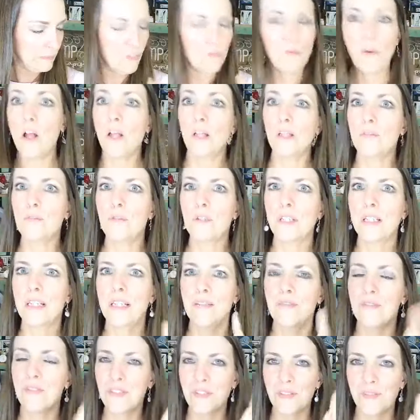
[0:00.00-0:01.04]
Falling for
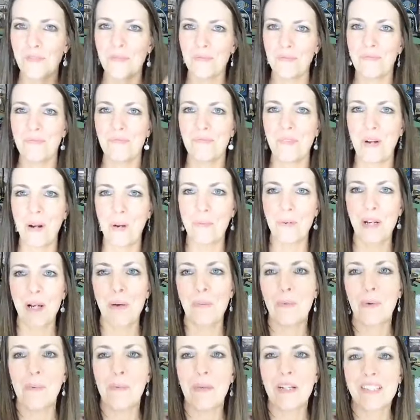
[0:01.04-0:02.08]
Leaves from a
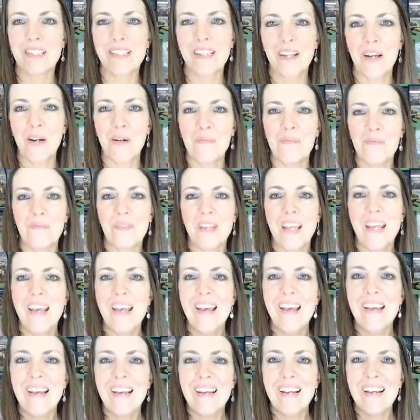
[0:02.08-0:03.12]
couple months ago.
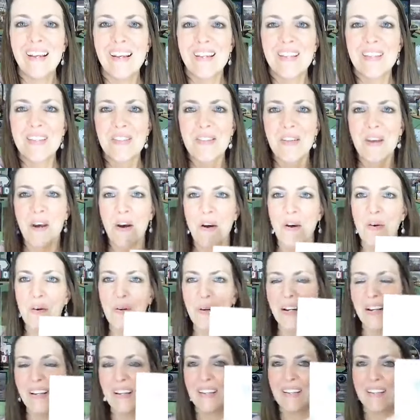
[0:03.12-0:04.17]

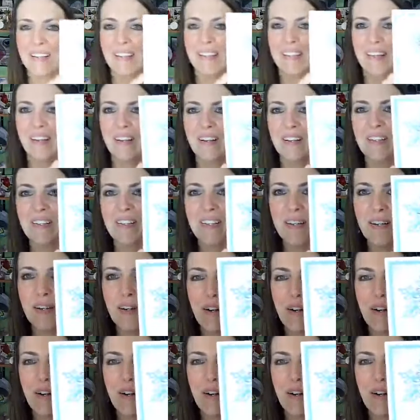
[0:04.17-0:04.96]
So there's the